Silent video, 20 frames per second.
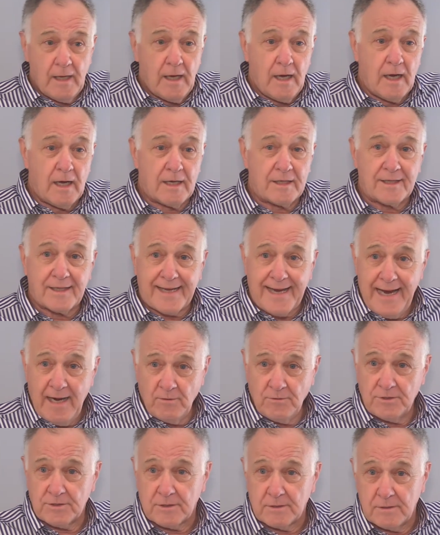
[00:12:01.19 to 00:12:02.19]
The
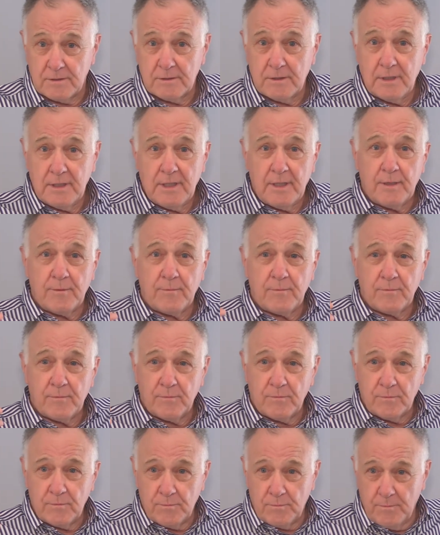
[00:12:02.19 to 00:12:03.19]
council
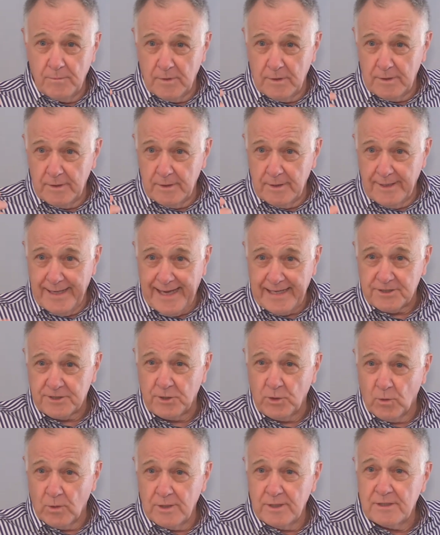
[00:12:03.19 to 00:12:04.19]
enacts
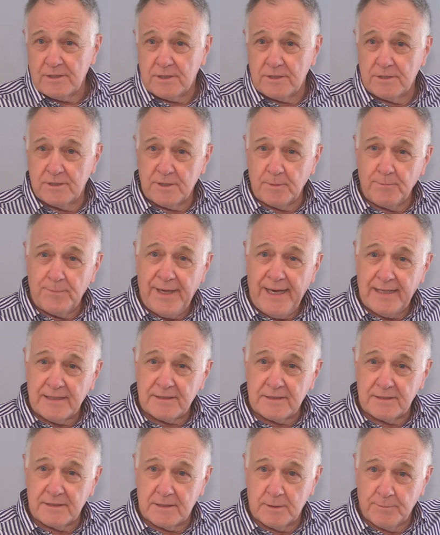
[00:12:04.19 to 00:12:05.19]
the ordinances and
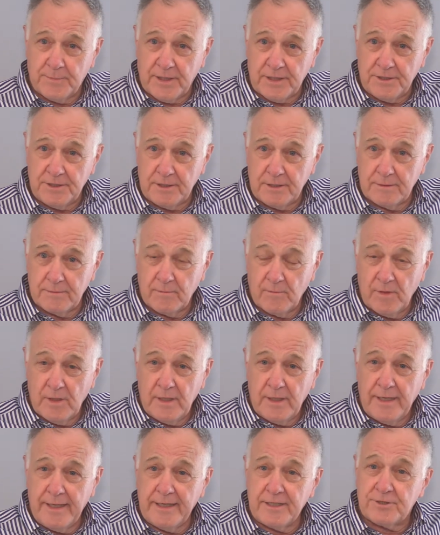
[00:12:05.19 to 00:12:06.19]
passes the budget,
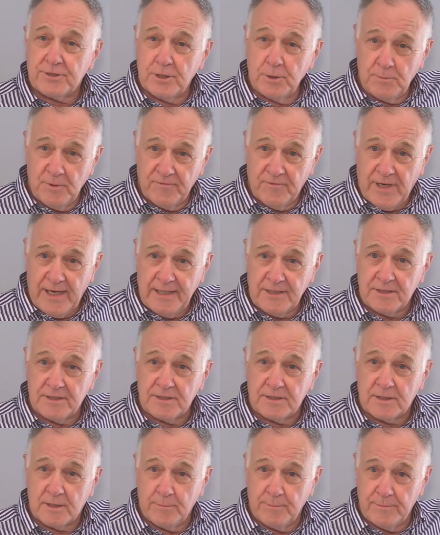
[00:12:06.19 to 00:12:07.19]
and it
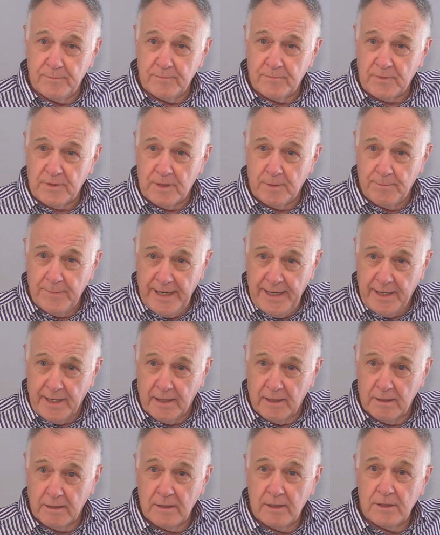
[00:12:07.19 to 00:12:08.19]
supervises the
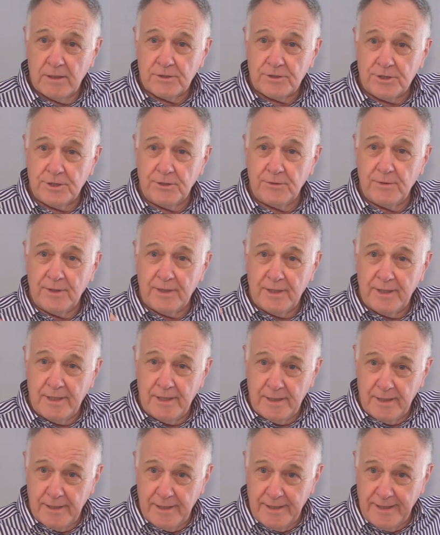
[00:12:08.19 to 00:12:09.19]
mayor to
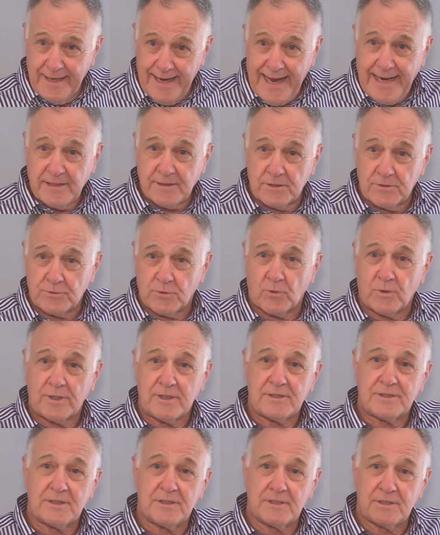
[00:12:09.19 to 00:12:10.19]
enact those
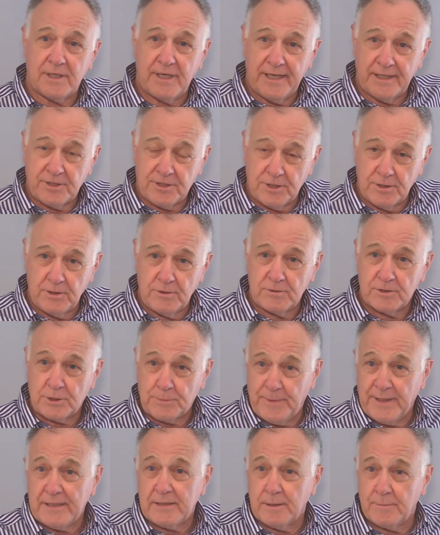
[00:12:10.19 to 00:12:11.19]
ordinances and to
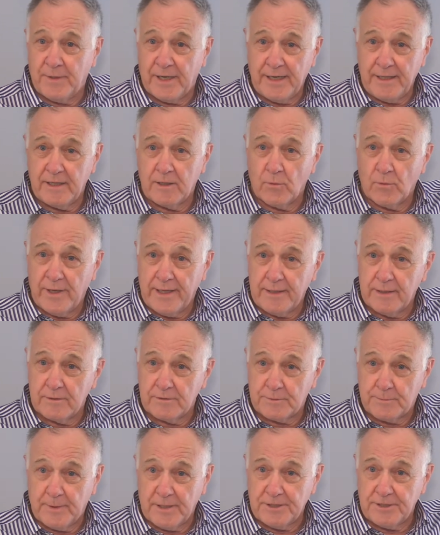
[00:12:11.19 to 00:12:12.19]
spend the money the way that
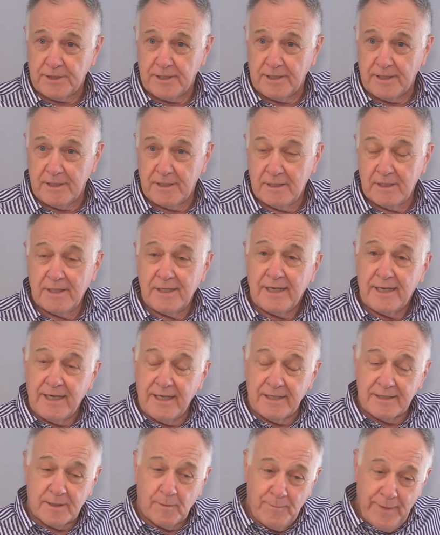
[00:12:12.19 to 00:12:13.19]
it's budgeted.
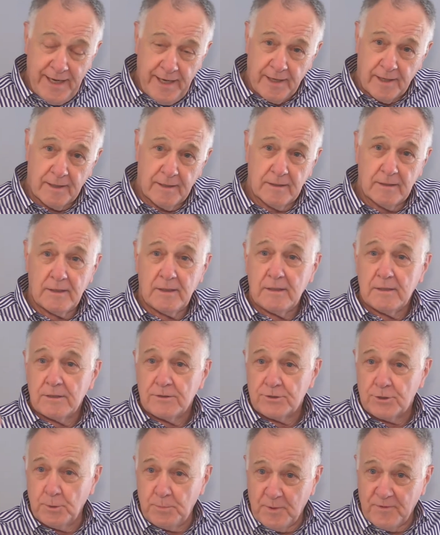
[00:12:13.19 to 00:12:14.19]
And the mayor
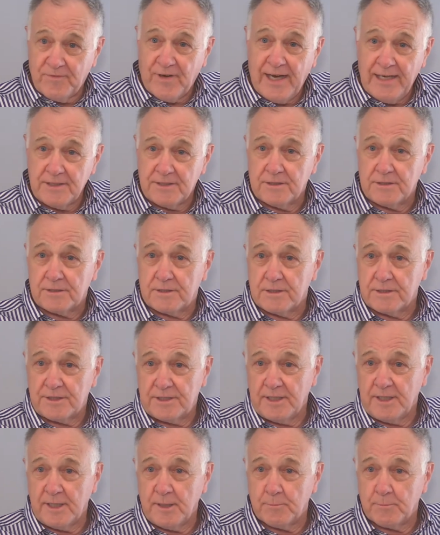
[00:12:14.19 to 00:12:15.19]
supervises the
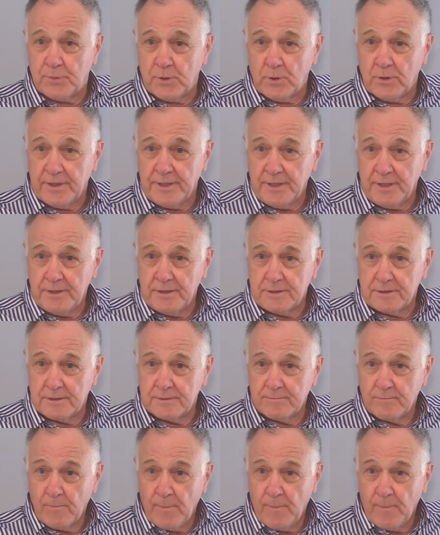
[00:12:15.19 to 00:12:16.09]
city employees.